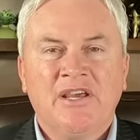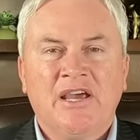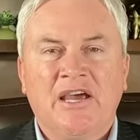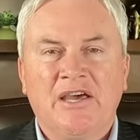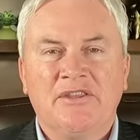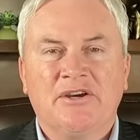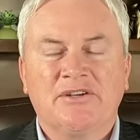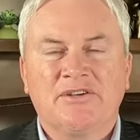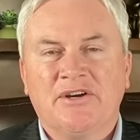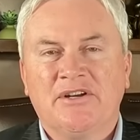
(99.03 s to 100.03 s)
Uh, their
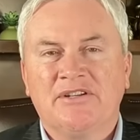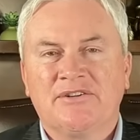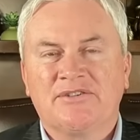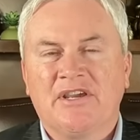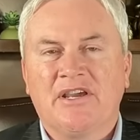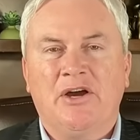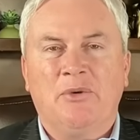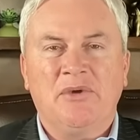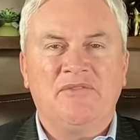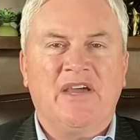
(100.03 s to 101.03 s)
attorneys are saying, oh,
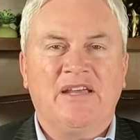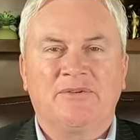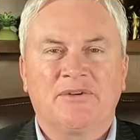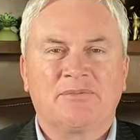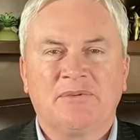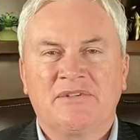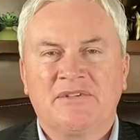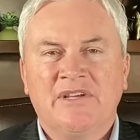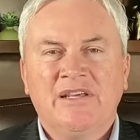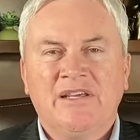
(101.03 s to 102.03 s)
we've got
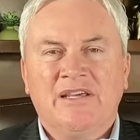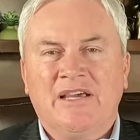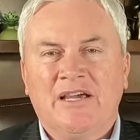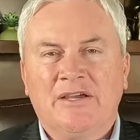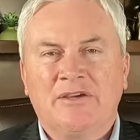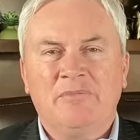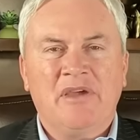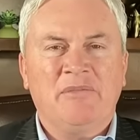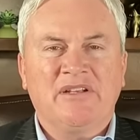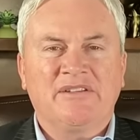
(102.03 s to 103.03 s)
Christmas uh,
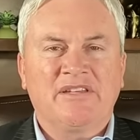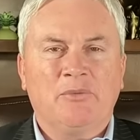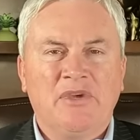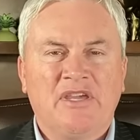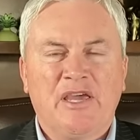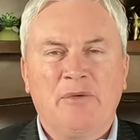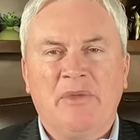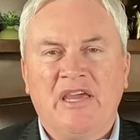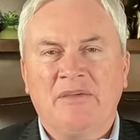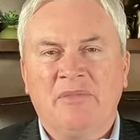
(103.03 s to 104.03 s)
commitments that we can't make.